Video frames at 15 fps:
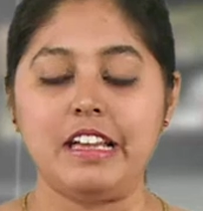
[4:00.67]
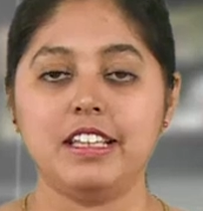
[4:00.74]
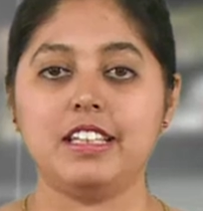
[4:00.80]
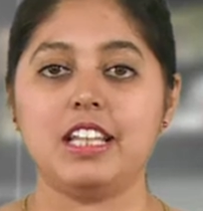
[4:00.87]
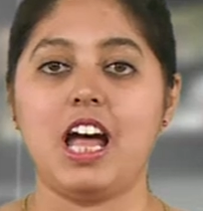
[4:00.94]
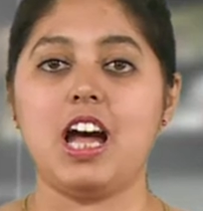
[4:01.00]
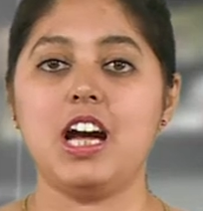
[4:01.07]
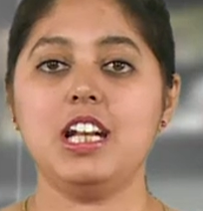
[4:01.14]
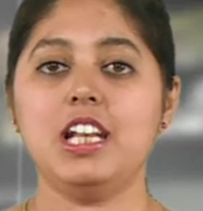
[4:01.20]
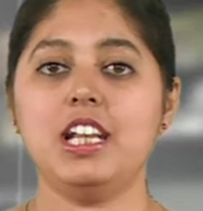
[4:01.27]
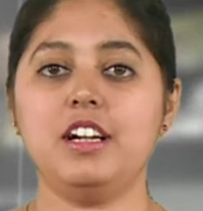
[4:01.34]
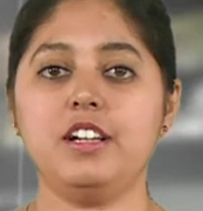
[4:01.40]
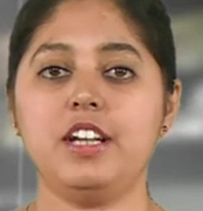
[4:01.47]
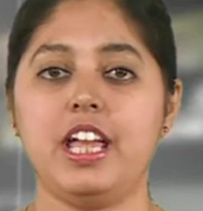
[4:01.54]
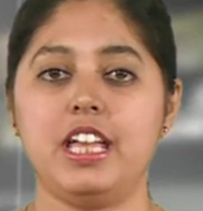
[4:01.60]
In the
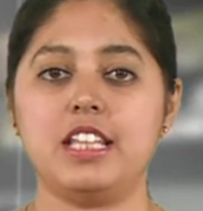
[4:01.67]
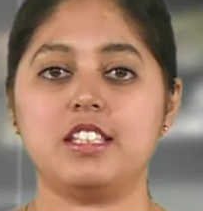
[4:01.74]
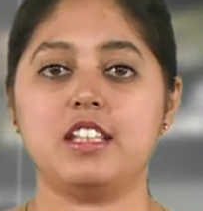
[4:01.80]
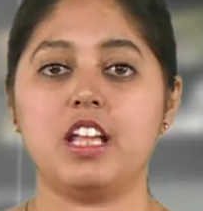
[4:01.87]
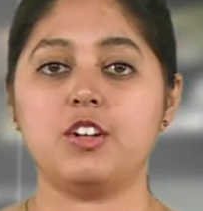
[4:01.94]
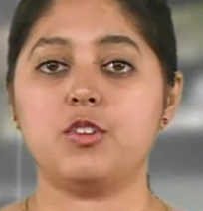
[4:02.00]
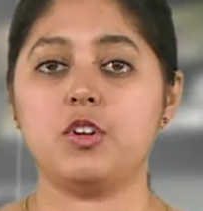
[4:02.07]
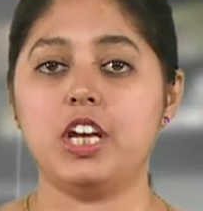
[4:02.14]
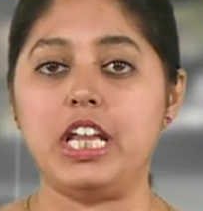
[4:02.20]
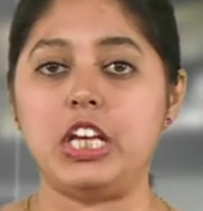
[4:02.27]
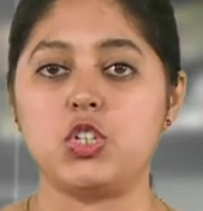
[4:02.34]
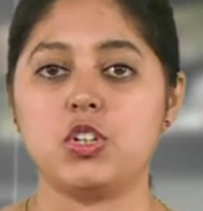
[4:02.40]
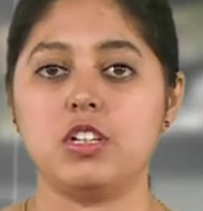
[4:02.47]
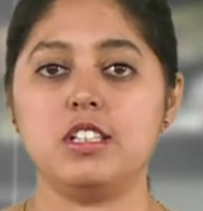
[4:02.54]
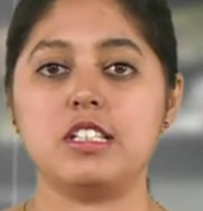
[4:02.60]
earlier days, the
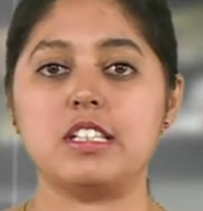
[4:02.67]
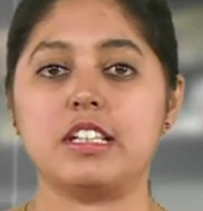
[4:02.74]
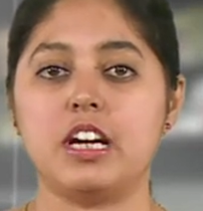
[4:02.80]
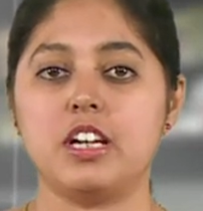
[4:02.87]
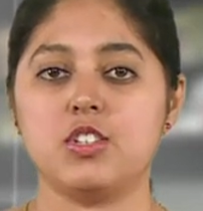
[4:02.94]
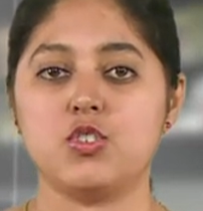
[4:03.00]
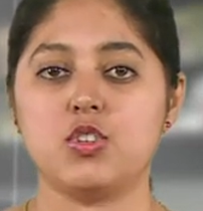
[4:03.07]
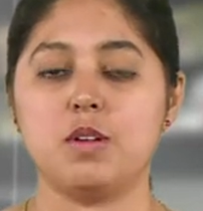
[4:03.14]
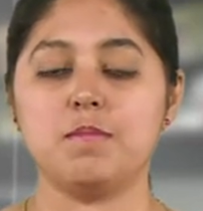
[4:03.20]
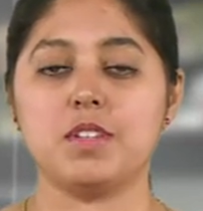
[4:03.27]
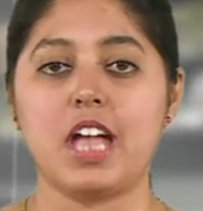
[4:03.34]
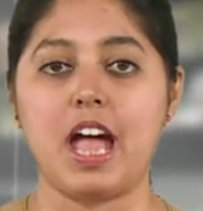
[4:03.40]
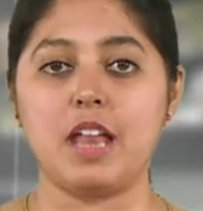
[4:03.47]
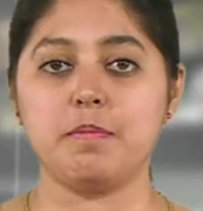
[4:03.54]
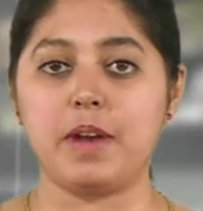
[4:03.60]
traditions, customs
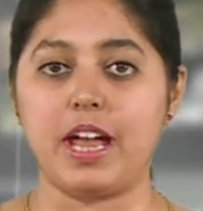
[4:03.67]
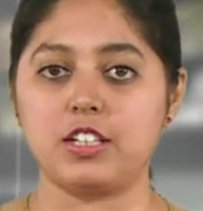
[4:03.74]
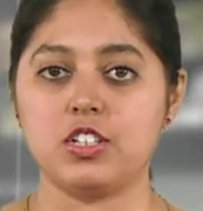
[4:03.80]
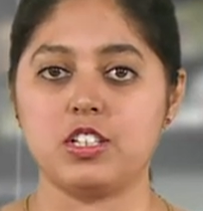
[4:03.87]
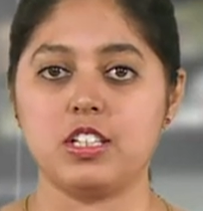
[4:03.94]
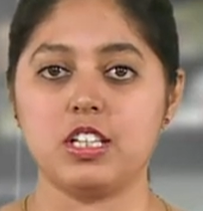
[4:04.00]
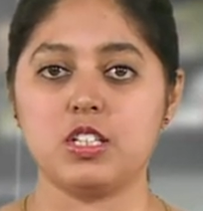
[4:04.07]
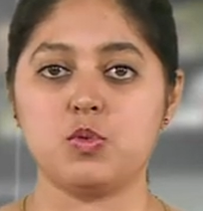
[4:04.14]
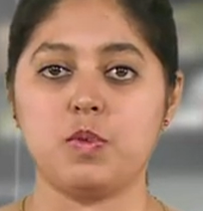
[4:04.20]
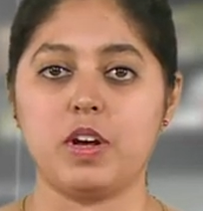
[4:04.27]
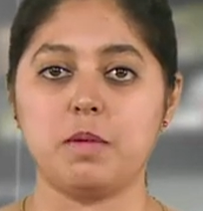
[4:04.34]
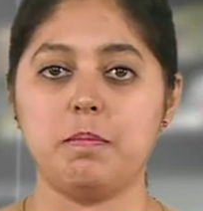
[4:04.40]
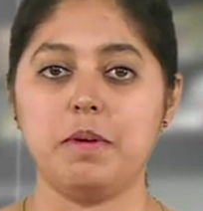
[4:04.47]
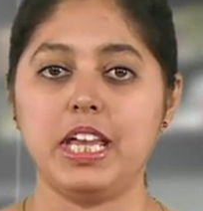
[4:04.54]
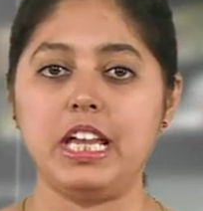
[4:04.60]
and practices
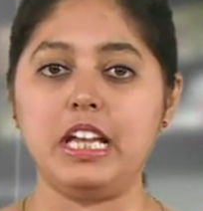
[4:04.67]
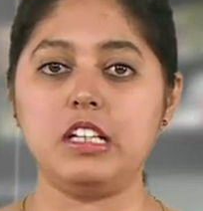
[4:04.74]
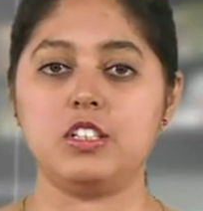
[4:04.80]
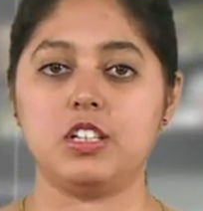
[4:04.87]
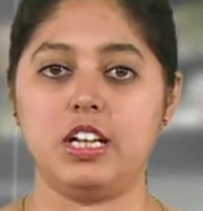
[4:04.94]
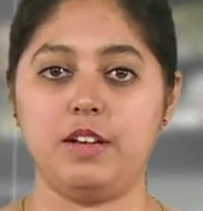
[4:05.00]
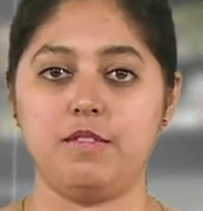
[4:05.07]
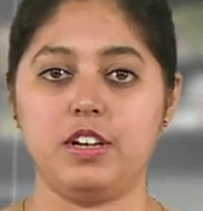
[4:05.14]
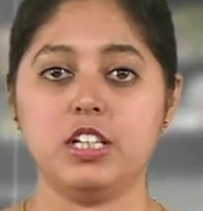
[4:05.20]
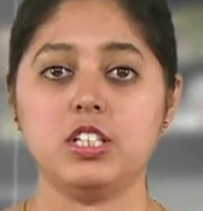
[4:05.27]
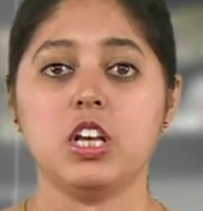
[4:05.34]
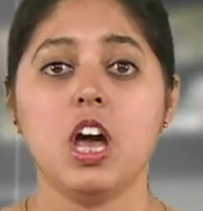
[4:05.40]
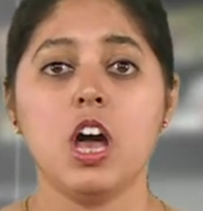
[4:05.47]
were being delivered